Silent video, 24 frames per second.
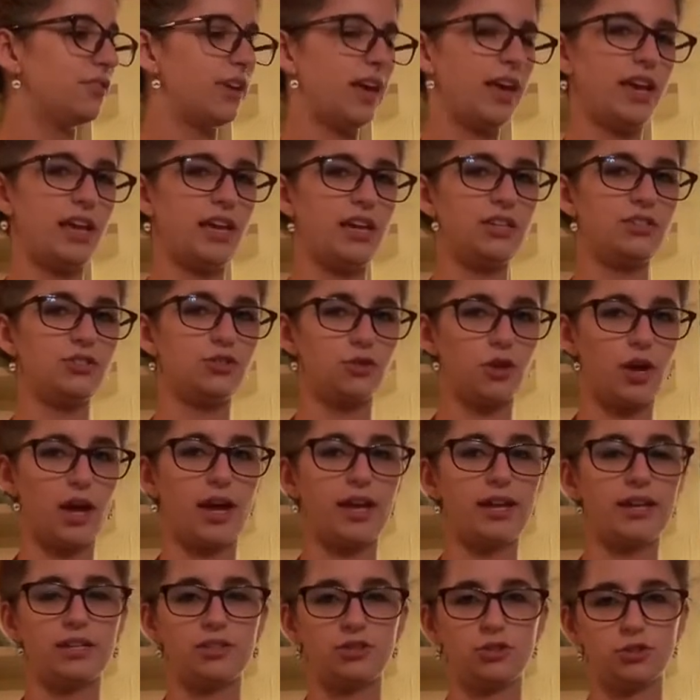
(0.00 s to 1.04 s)
a
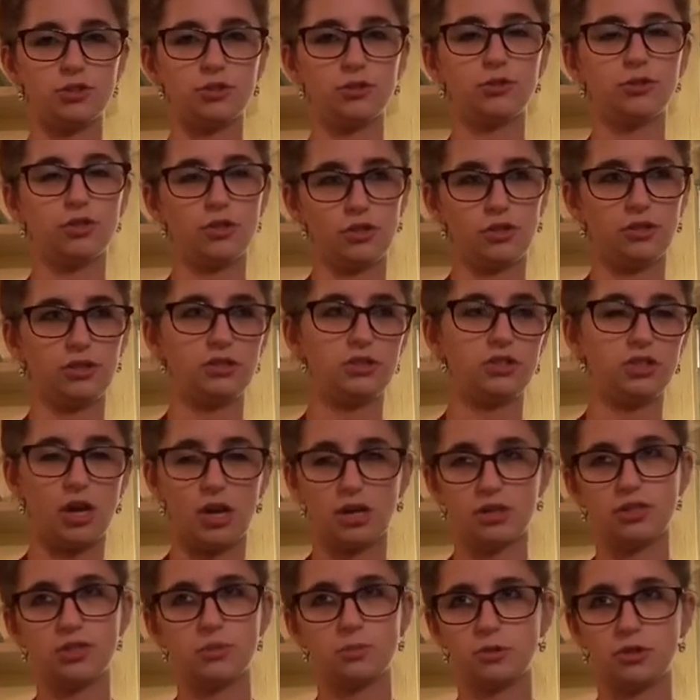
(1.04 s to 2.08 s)
tried and true
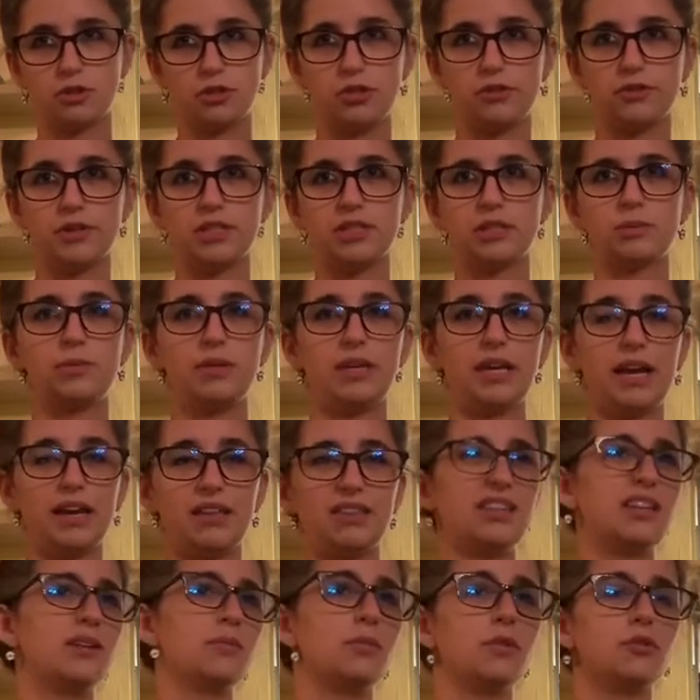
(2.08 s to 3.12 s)
chocolate chip cookie recipe. I
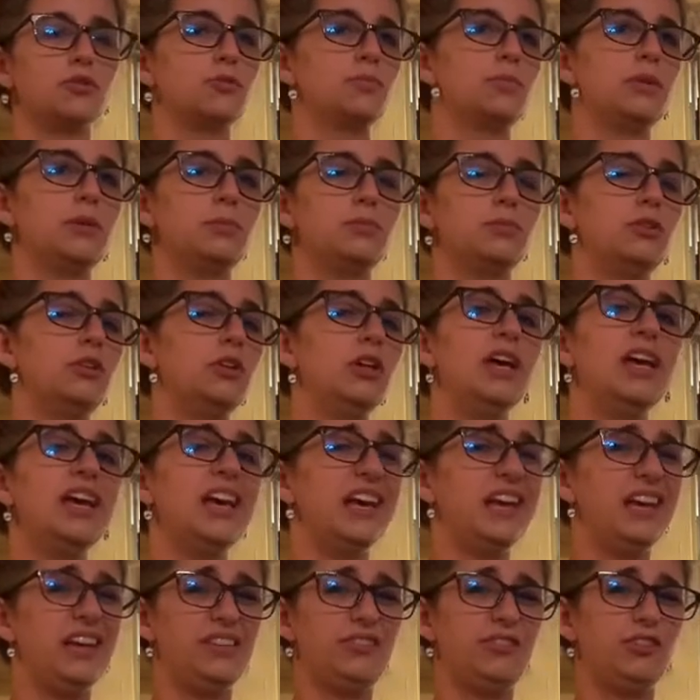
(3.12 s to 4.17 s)
think most people,
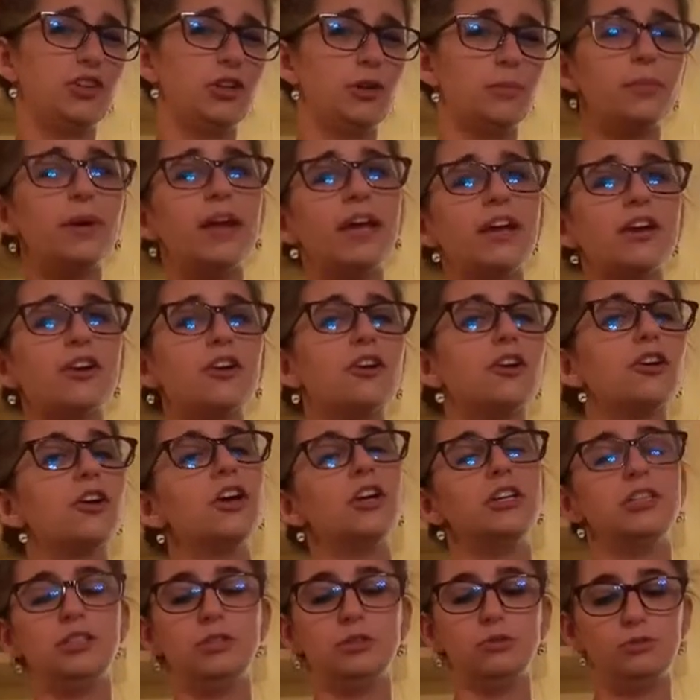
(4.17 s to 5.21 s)
if you're a baker,
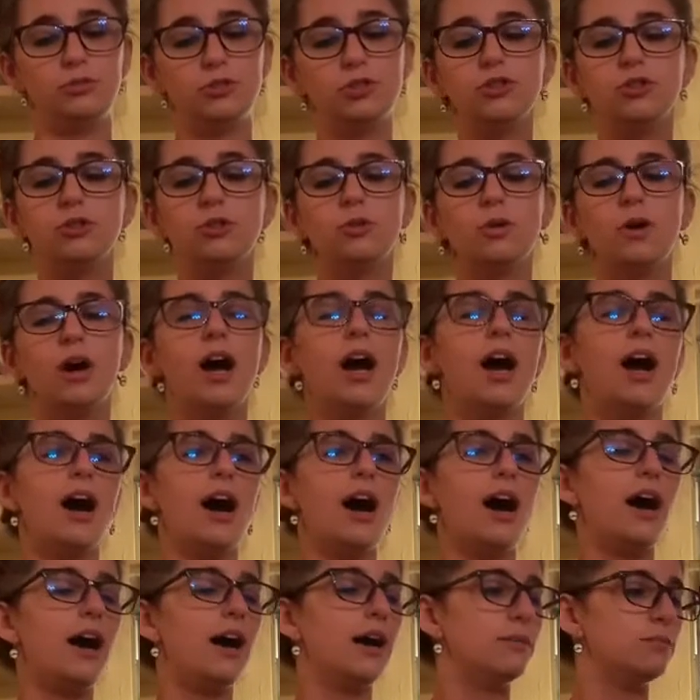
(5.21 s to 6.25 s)
you do.
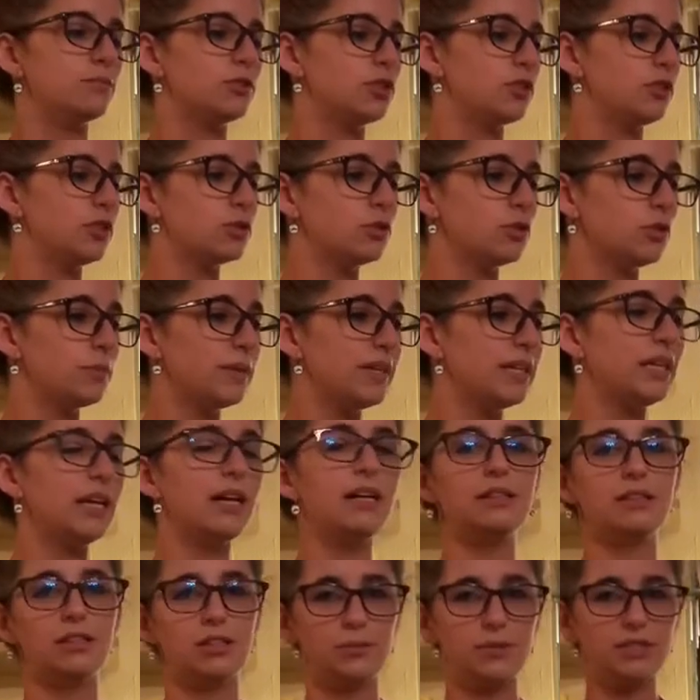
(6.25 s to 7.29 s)
So this one will be a
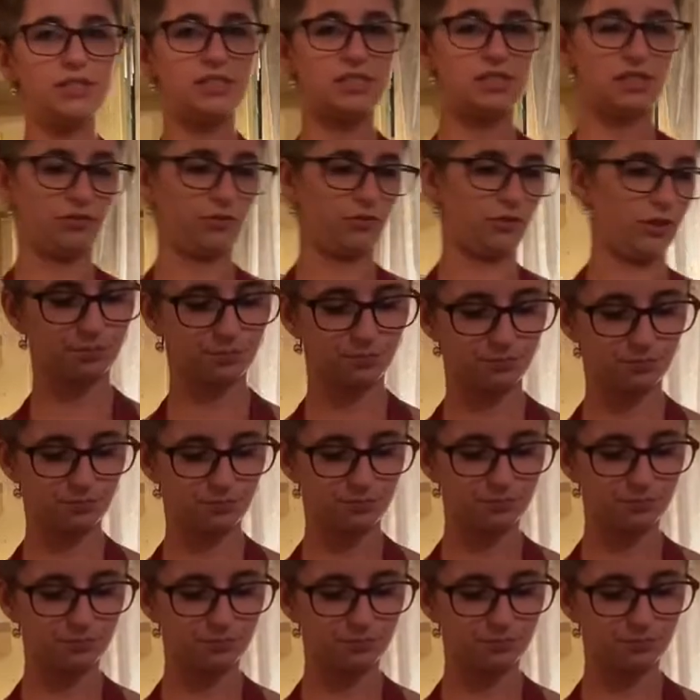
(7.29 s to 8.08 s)
little bit different.